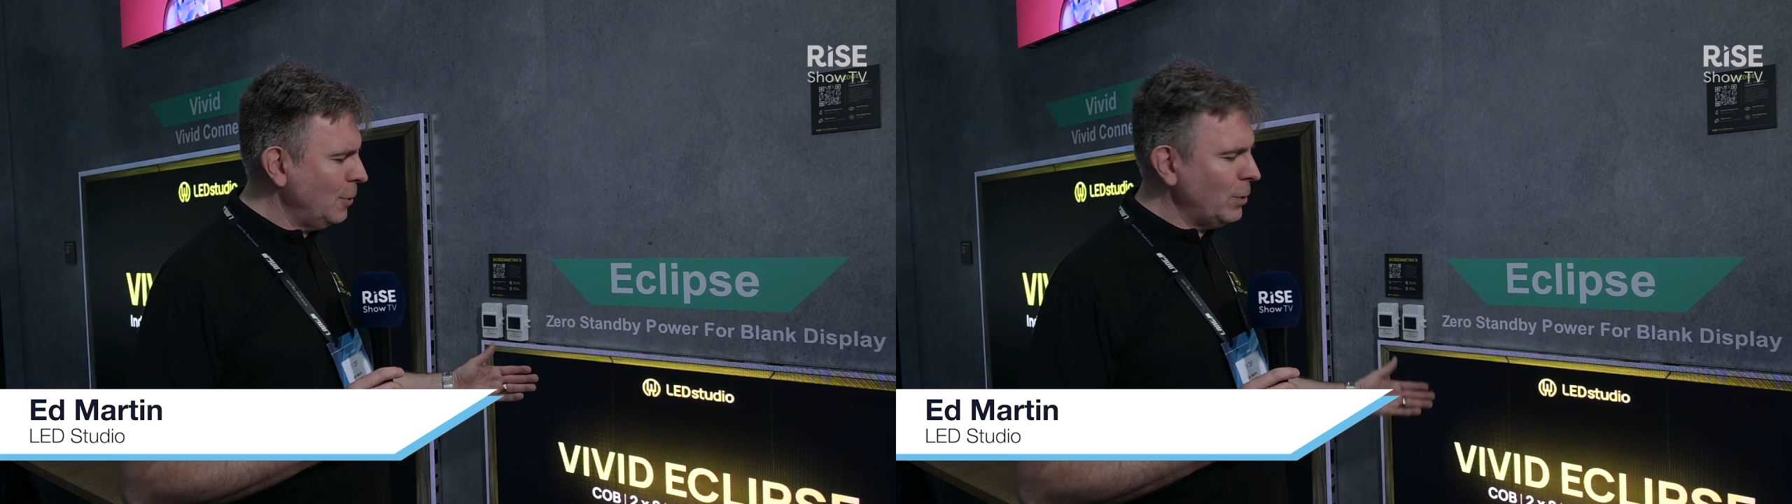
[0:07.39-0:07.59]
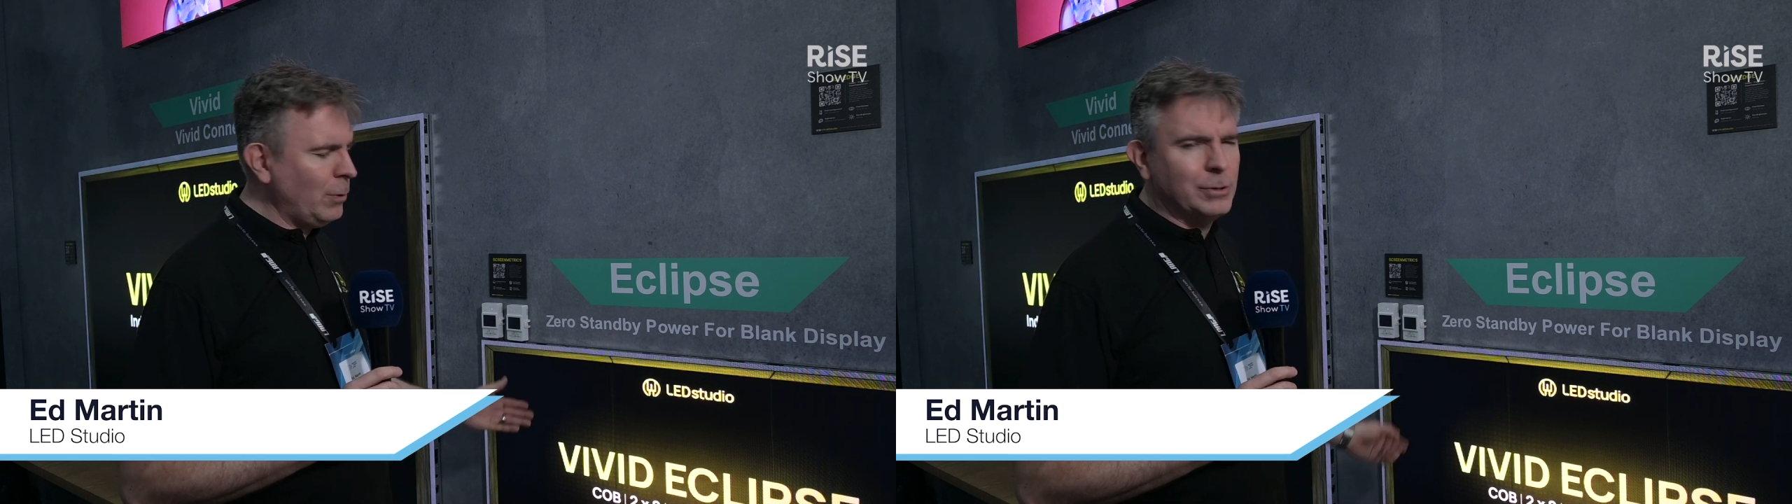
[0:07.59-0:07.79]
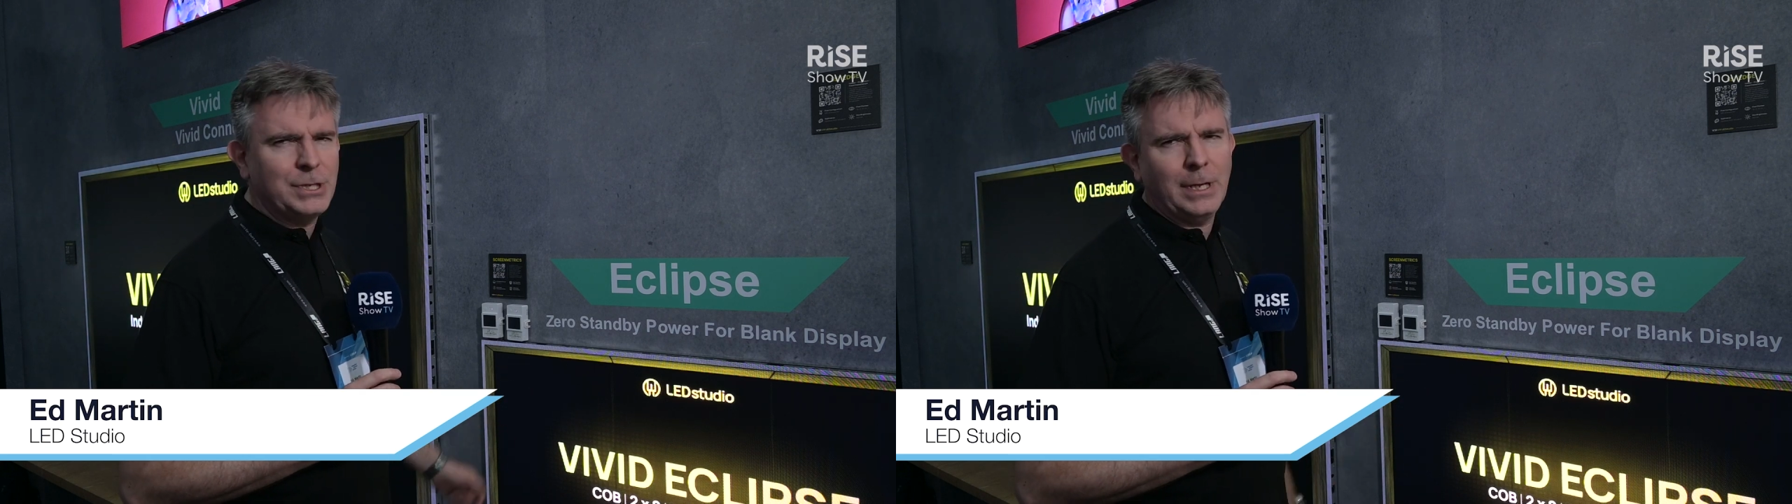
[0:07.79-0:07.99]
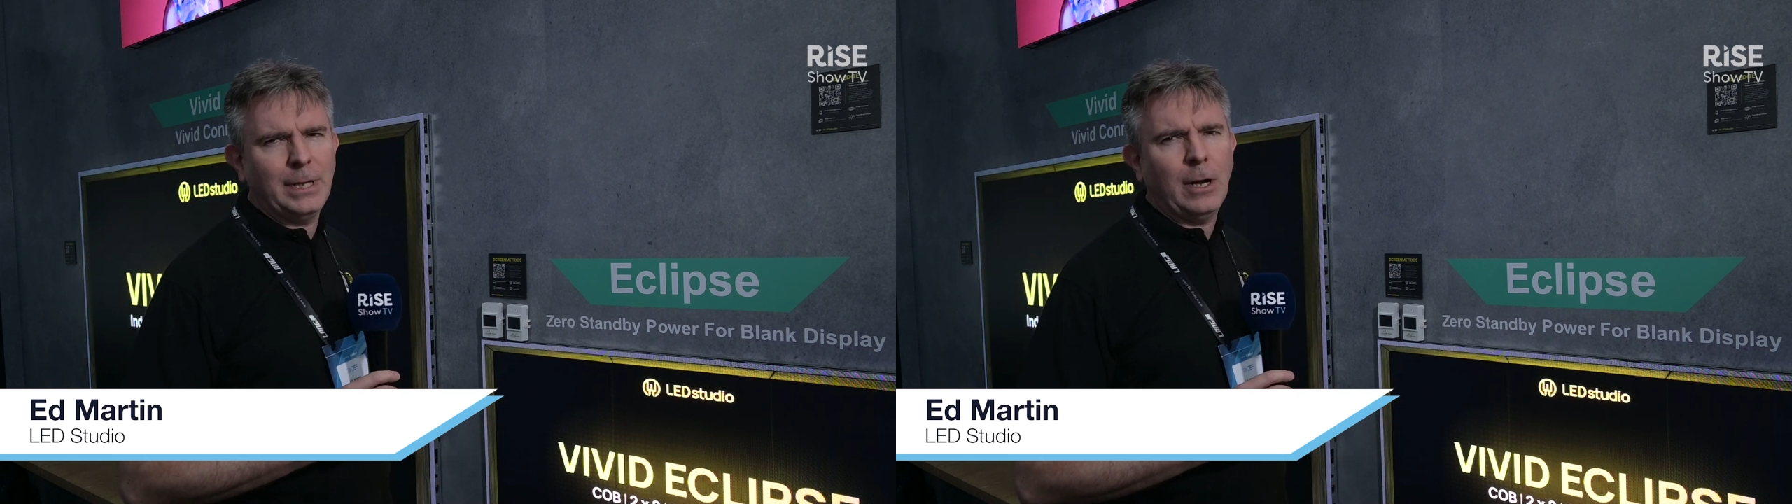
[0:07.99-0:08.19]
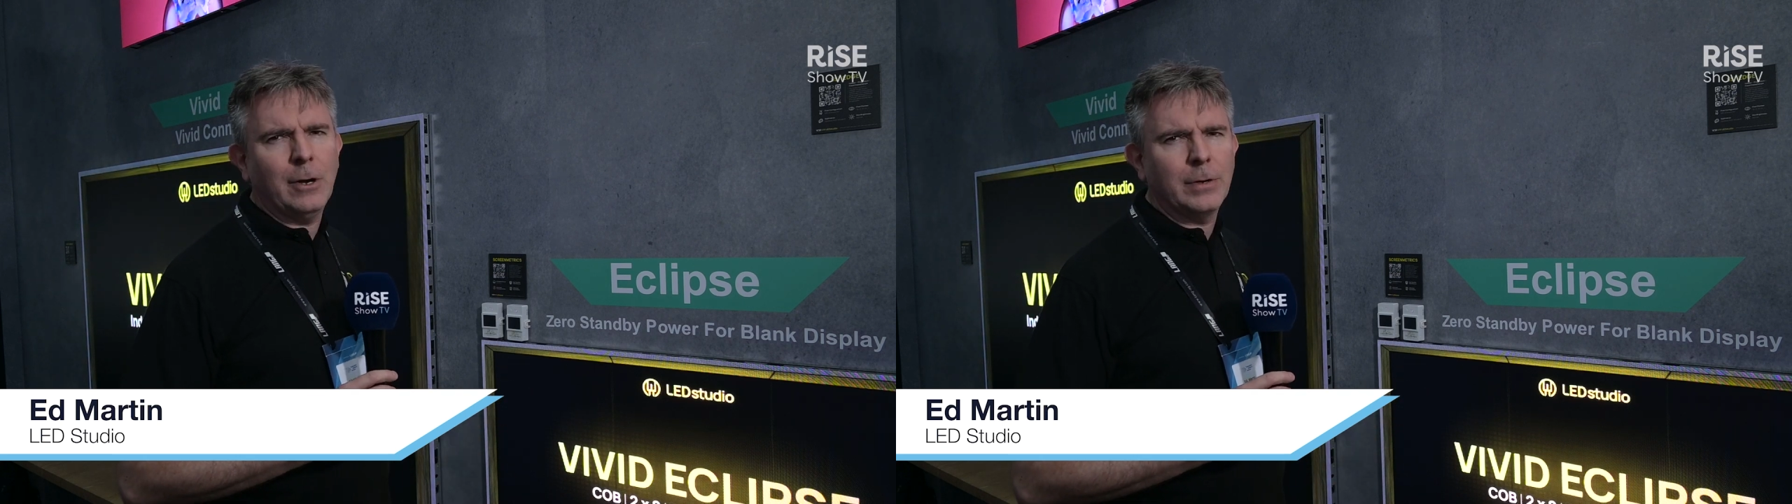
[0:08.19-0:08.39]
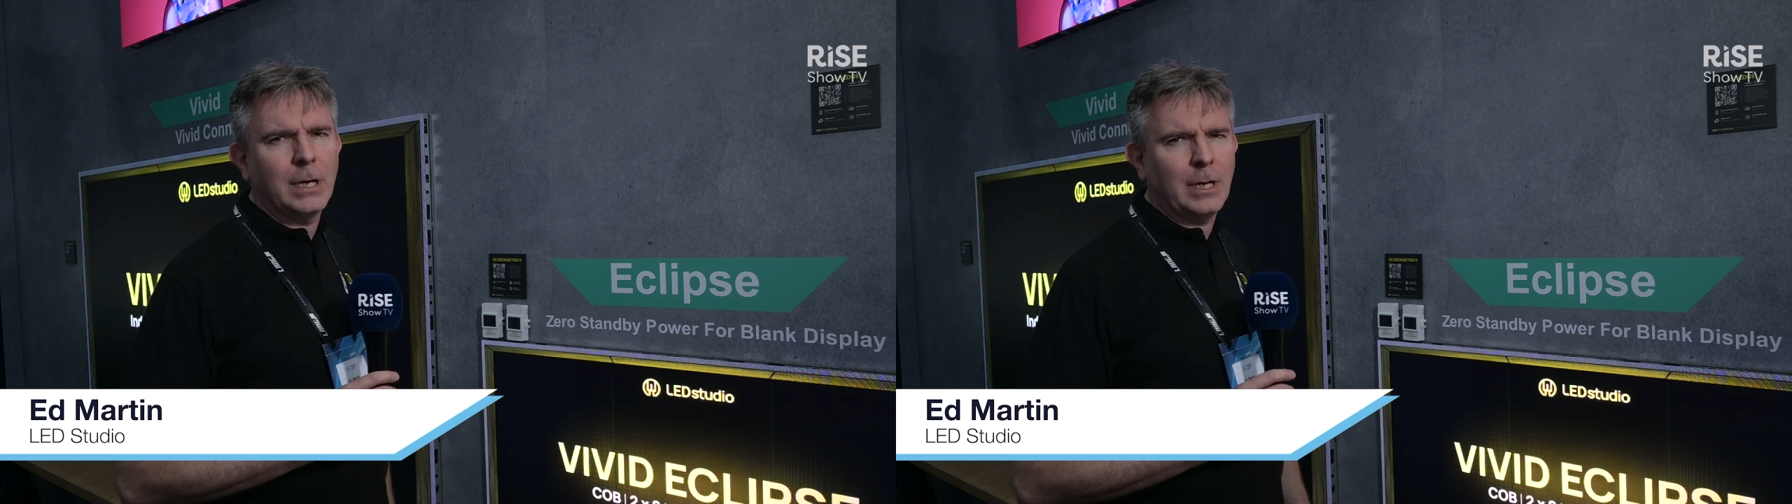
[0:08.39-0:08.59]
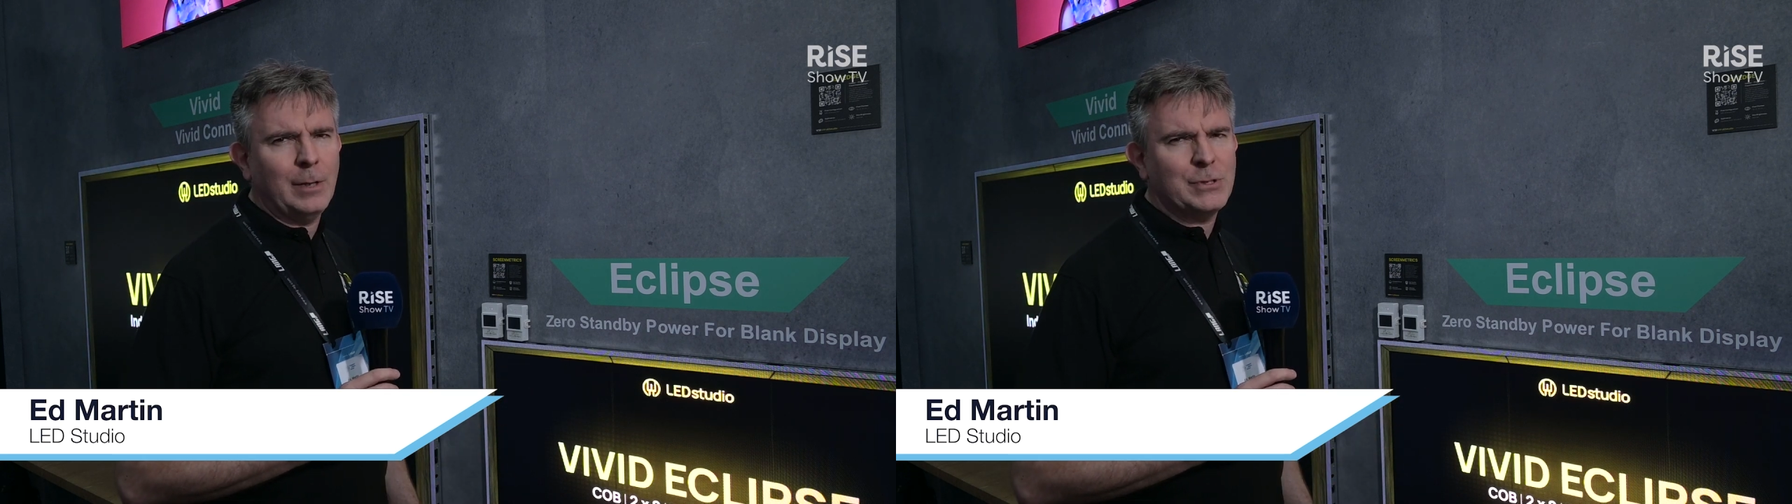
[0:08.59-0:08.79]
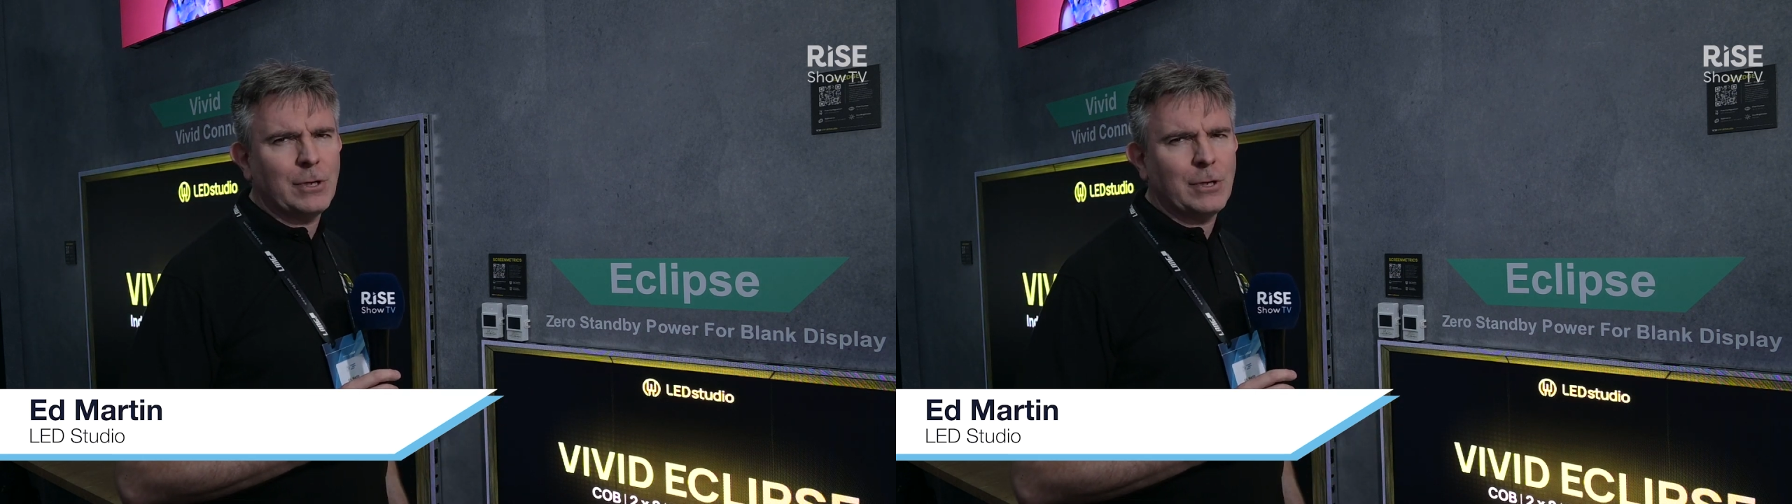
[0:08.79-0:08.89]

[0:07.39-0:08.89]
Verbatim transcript: We're launching the, our Eclipse